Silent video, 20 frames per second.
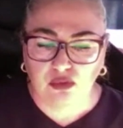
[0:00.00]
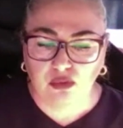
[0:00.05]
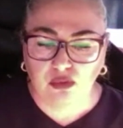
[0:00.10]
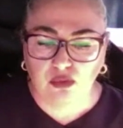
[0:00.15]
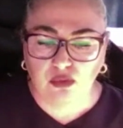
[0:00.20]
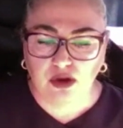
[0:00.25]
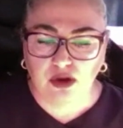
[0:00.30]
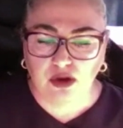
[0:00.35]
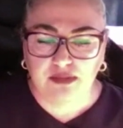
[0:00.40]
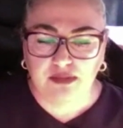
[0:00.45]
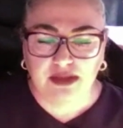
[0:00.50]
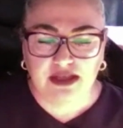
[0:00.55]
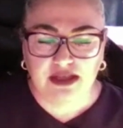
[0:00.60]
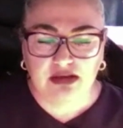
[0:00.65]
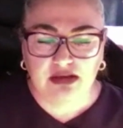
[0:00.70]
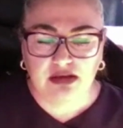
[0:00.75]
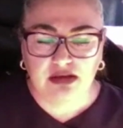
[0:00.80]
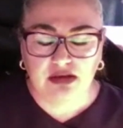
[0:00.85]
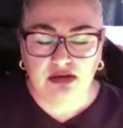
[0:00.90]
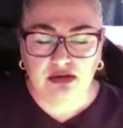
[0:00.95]
what made
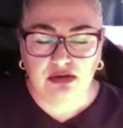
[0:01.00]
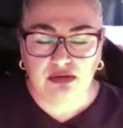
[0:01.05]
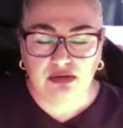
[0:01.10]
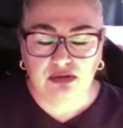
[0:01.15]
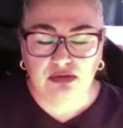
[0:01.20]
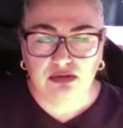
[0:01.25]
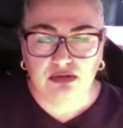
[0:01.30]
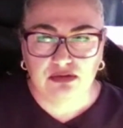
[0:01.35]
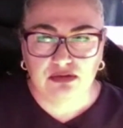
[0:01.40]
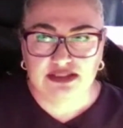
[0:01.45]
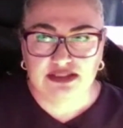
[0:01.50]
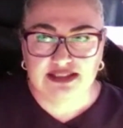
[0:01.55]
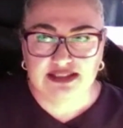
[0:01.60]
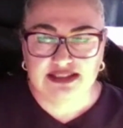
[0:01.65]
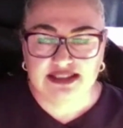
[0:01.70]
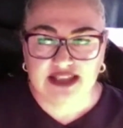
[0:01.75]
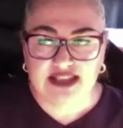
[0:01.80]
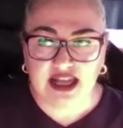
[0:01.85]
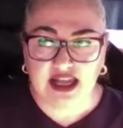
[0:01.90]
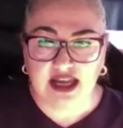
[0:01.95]
you
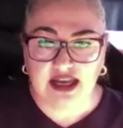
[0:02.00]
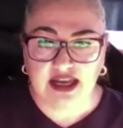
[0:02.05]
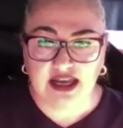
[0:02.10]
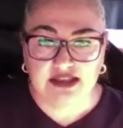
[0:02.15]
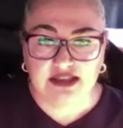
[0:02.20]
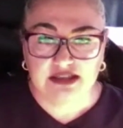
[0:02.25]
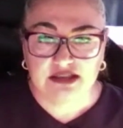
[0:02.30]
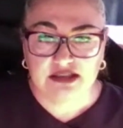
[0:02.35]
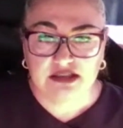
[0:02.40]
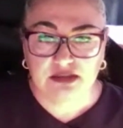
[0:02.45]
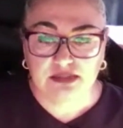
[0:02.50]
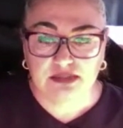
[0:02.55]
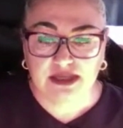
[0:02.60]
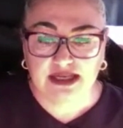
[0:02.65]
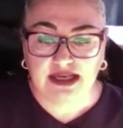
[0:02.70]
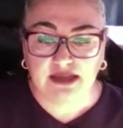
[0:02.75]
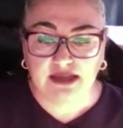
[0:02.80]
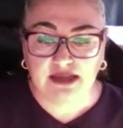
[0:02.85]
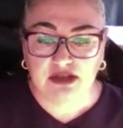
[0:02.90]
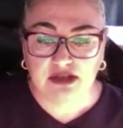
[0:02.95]
decide to
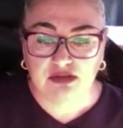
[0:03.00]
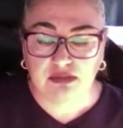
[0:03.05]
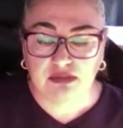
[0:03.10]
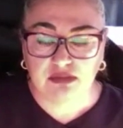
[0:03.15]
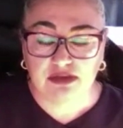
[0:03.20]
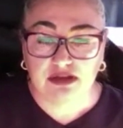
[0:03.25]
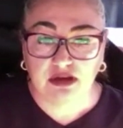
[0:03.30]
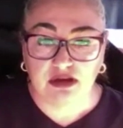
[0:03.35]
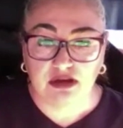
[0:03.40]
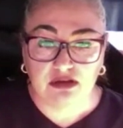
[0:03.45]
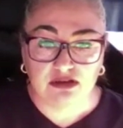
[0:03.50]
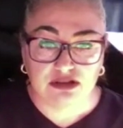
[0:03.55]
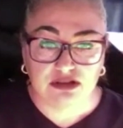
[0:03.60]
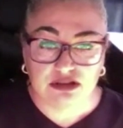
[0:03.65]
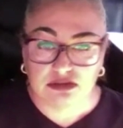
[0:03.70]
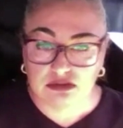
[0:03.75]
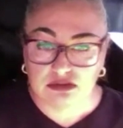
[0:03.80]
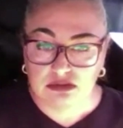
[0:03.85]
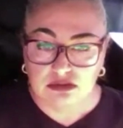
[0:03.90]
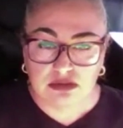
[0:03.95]
become a
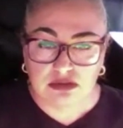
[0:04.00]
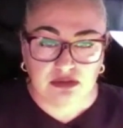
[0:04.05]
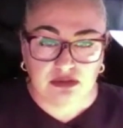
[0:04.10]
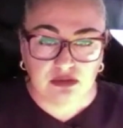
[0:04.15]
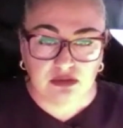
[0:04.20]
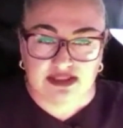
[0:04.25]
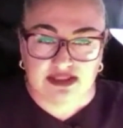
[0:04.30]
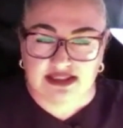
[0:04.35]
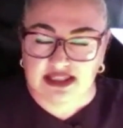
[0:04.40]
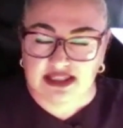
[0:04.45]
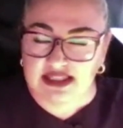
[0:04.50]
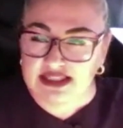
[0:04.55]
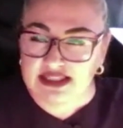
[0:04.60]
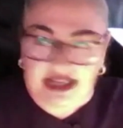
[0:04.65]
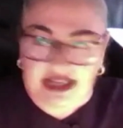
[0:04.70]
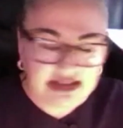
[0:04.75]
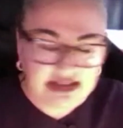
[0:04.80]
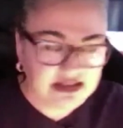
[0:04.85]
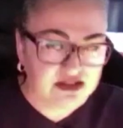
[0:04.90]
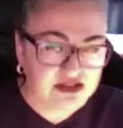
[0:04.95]
criminologist? When was the
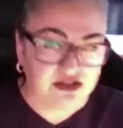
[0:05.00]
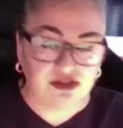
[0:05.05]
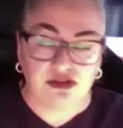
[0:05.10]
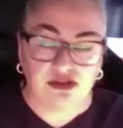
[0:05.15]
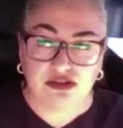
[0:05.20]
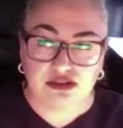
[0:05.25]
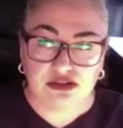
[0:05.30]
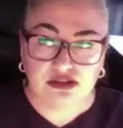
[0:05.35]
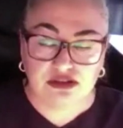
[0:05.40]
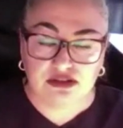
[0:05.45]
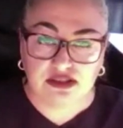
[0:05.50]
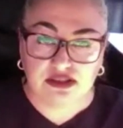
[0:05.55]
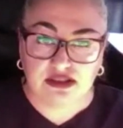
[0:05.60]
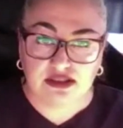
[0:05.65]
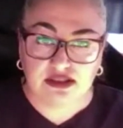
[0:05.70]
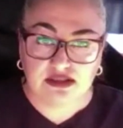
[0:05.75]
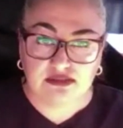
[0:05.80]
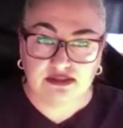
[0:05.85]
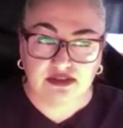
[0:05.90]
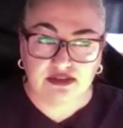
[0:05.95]
last thought you
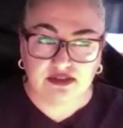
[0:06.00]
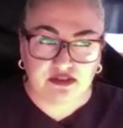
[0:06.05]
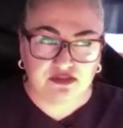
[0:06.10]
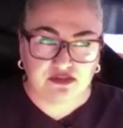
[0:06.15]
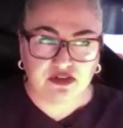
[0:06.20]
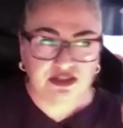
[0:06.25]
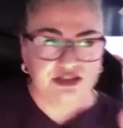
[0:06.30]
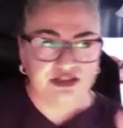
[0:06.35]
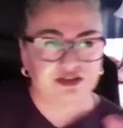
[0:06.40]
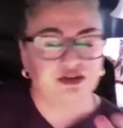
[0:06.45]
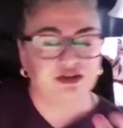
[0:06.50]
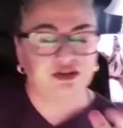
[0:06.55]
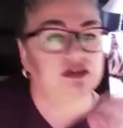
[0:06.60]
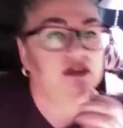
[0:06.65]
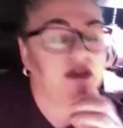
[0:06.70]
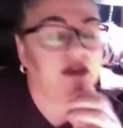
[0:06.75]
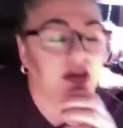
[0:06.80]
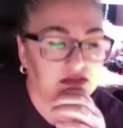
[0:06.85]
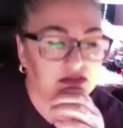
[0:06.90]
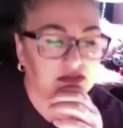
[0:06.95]
had, the first thought you
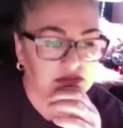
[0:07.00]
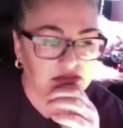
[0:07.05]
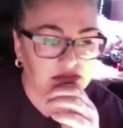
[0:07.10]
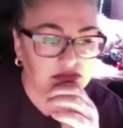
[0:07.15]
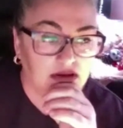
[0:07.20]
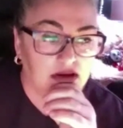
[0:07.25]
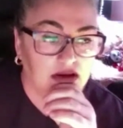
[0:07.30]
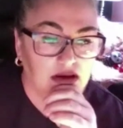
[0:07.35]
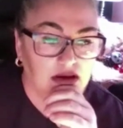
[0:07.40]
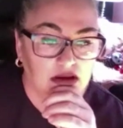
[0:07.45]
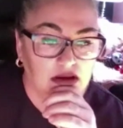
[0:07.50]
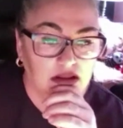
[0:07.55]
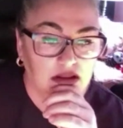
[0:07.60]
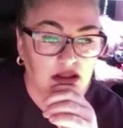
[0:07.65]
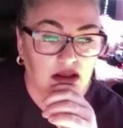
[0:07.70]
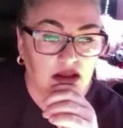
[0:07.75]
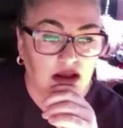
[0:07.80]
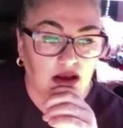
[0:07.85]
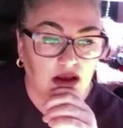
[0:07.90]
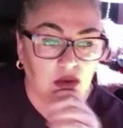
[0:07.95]
had,
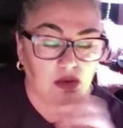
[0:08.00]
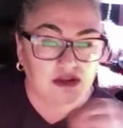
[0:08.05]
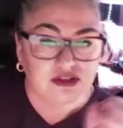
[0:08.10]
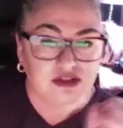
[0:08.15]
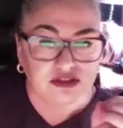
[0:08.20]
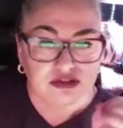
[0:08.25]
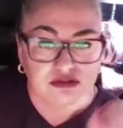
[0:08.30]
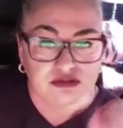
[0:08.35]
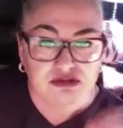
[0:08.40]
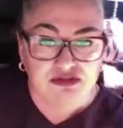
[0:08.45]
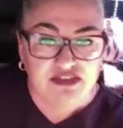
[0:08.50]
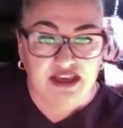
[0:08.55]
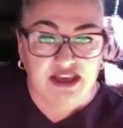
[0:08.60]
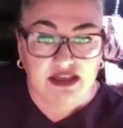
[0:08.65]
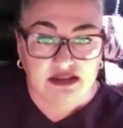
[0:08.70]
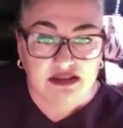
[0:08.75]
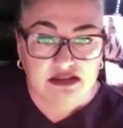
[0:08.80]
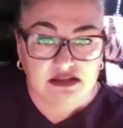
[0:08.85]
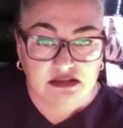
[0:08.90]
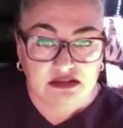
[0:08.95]
I want to do
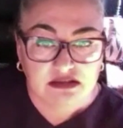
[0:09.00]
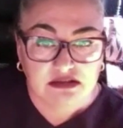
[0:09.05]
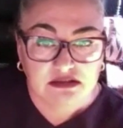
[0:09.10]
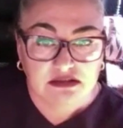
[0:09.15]
this?